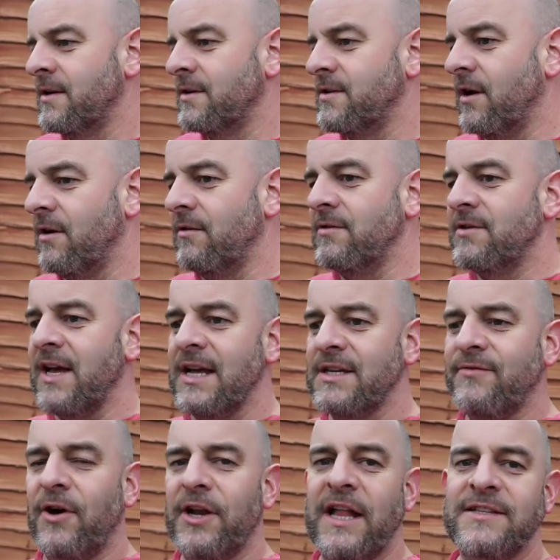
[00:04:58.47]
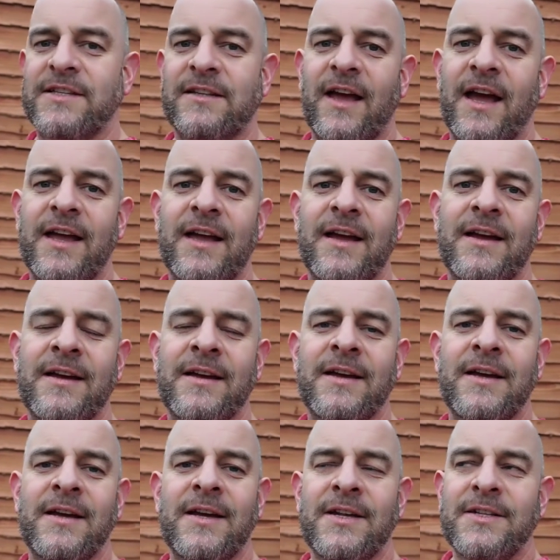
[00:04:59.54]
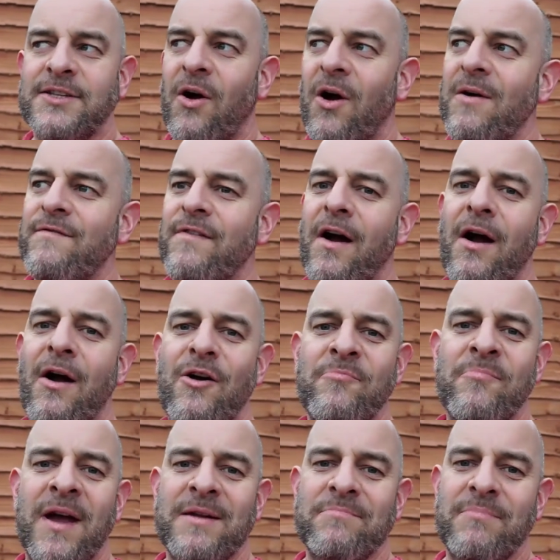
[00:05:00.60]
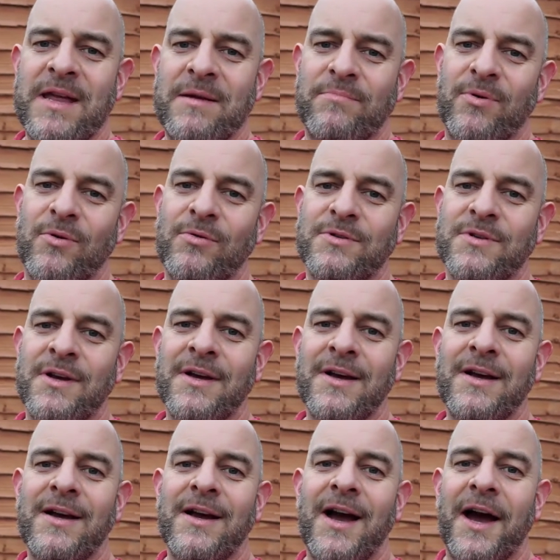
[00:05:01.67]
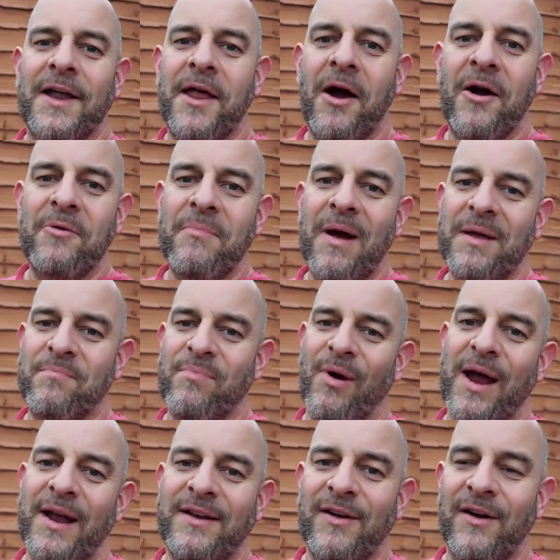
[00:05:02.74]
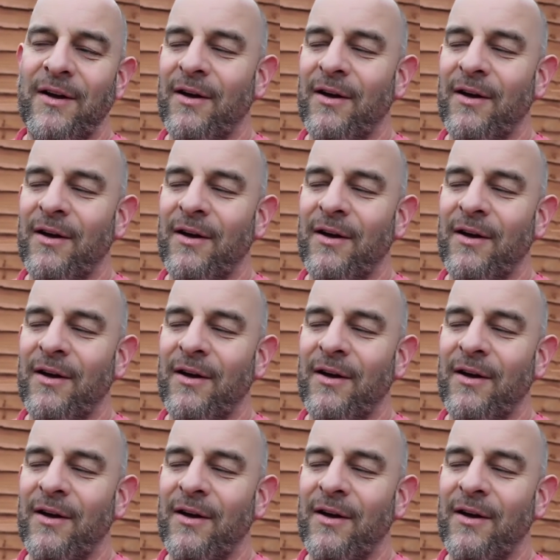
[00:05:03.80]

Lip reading: So, satisfying end of the day. Time for homemade meatballs and homemade bread.